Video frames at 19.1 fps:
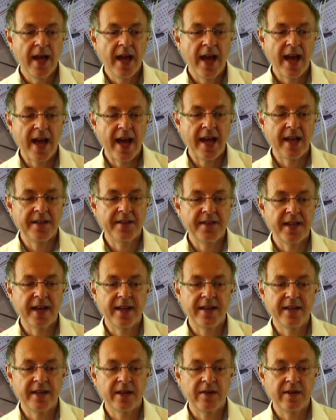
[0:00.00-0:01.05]
And then
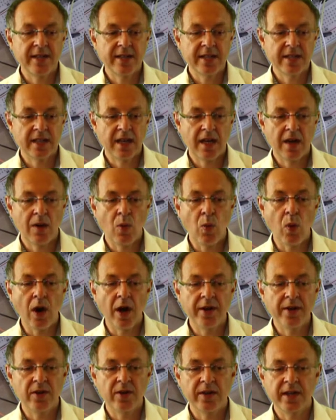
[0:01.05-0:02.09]
there is
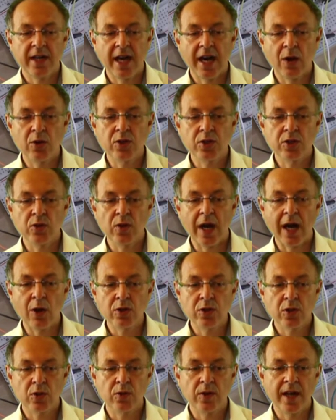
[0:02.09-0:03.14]
one on how to do
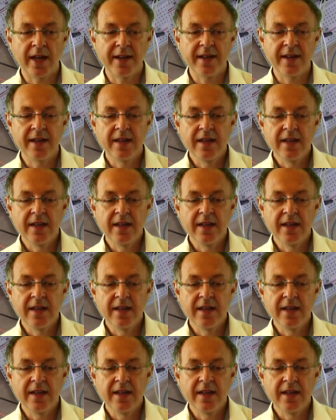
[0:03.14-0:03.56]
auto run.